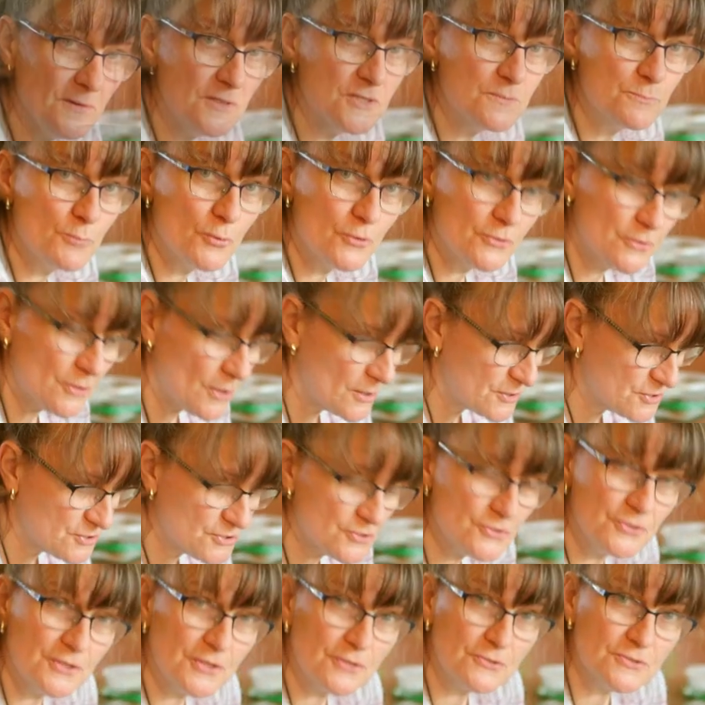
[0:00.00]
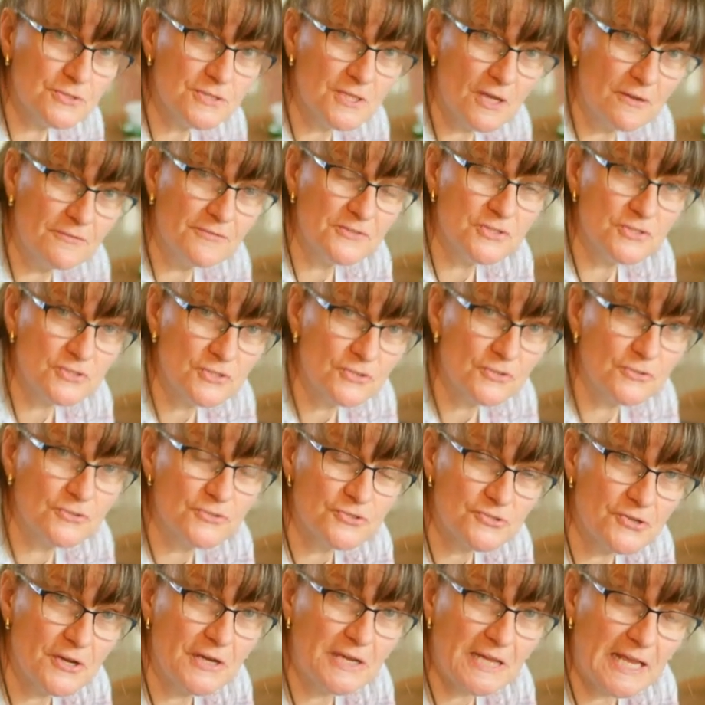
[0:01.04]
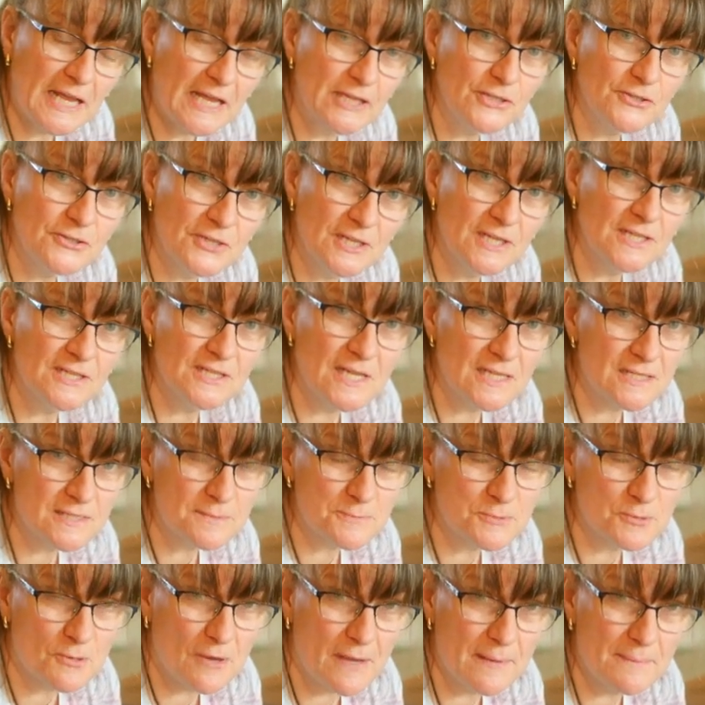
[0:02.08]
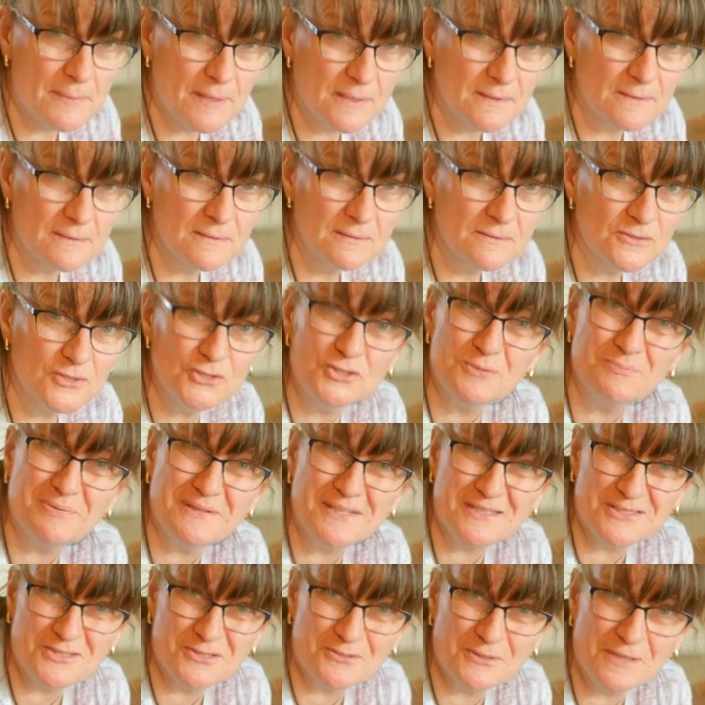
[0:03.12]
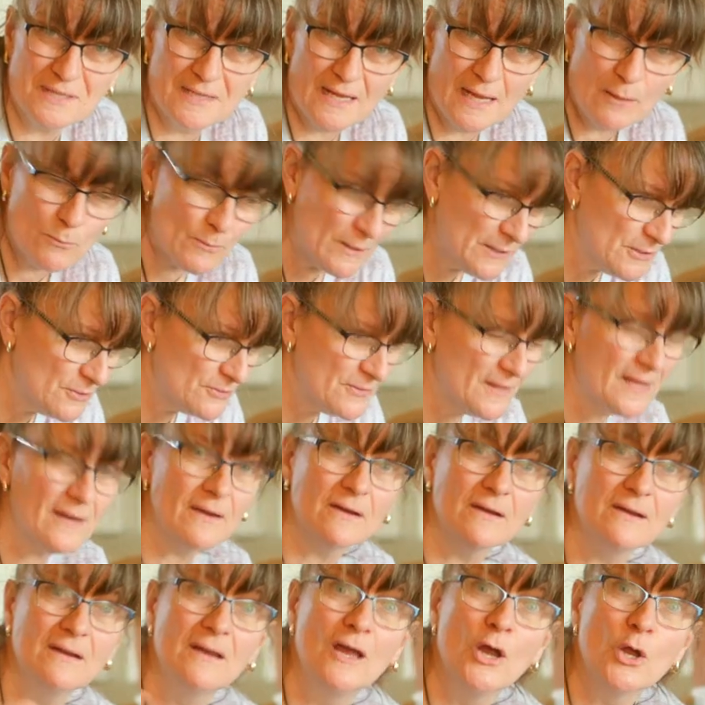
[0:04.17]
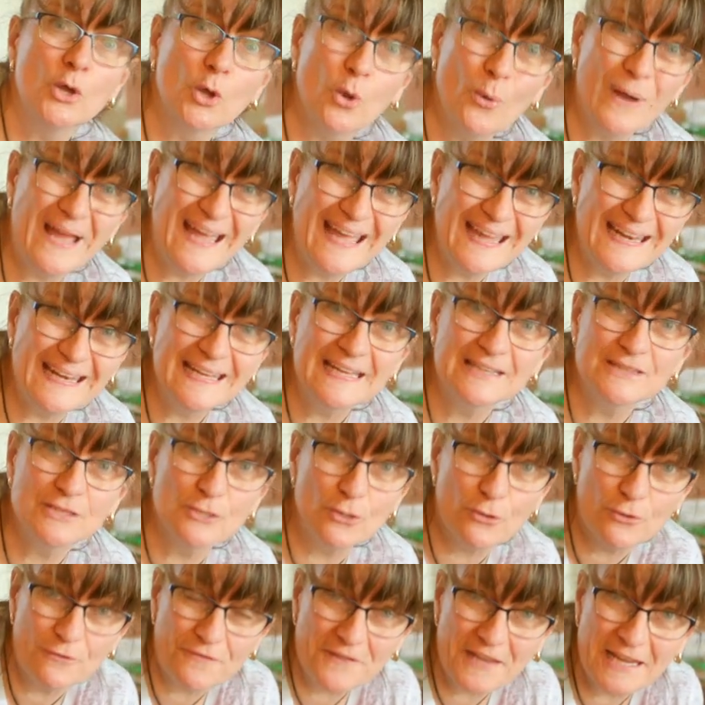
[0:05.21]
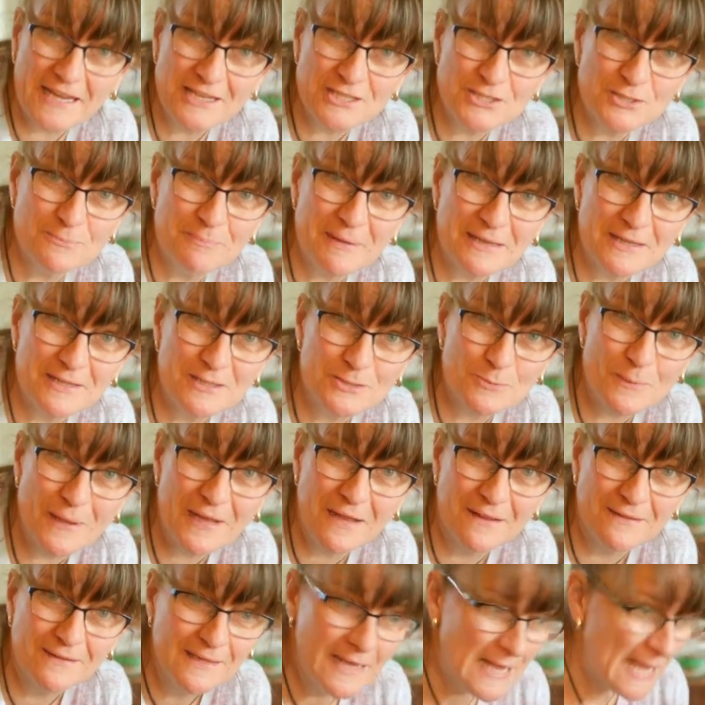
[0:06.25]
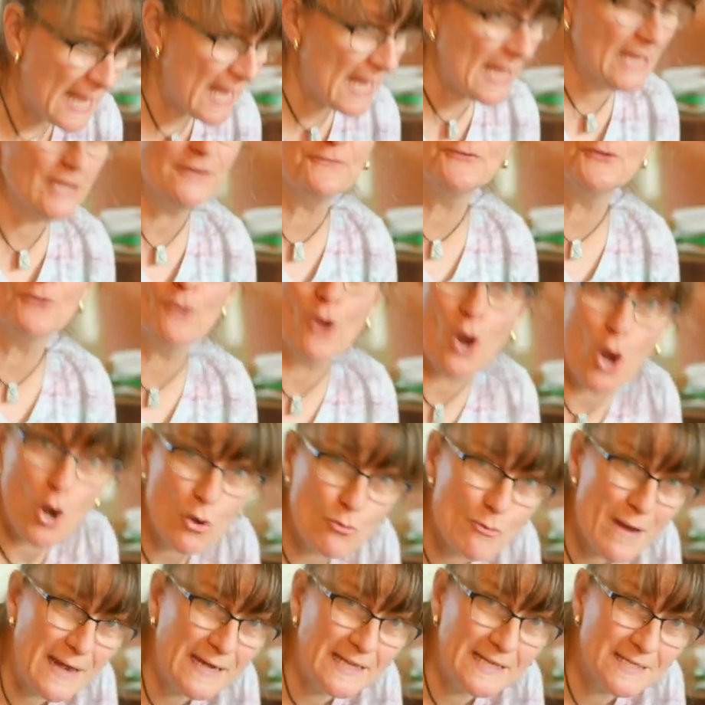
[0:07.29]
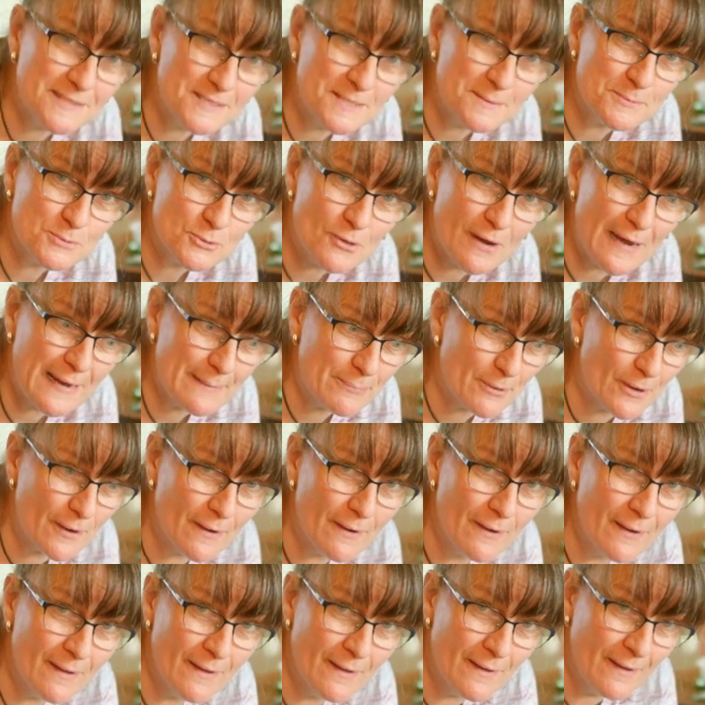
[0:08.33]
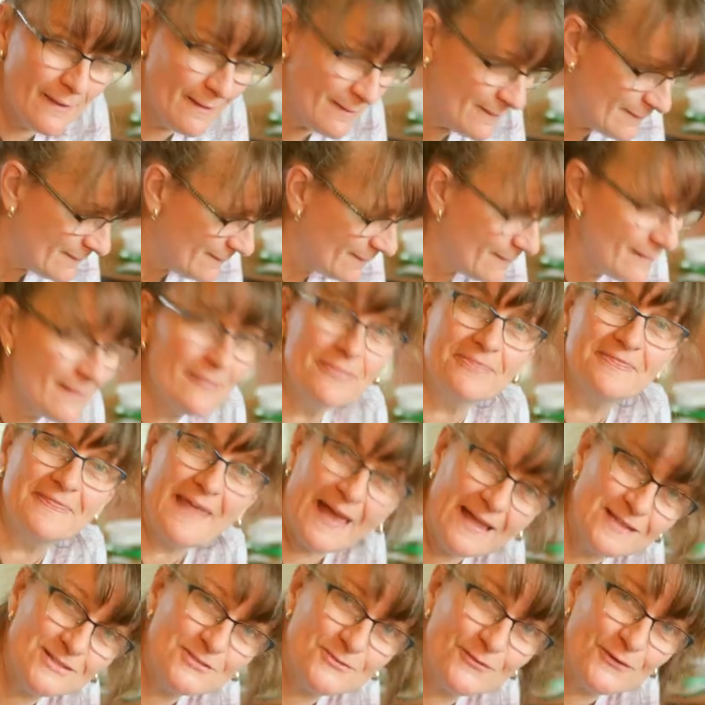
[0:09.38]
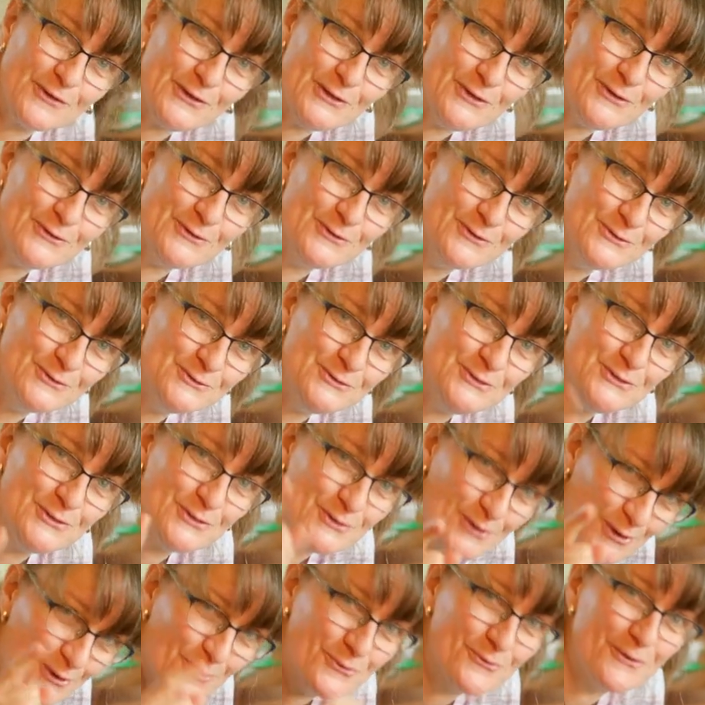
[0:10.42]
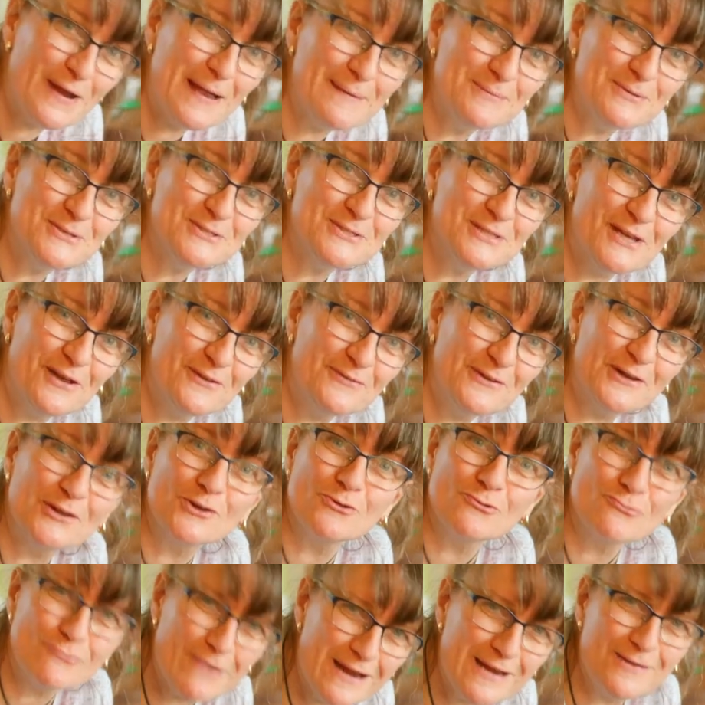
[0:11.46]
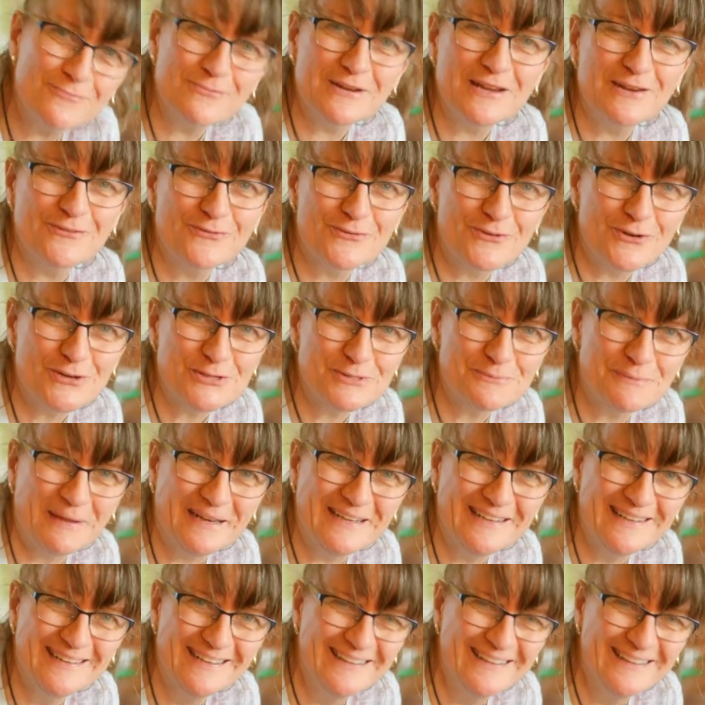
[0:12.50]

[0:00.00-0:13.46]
This poor dog's turning herself in circles trying to get you to hit that subscribe button. Could you please do it? And while you're there, go ahead, hit the notification bell as well. And if you're already a subscriber, that's for you. Go grab yourself a great reinforcement.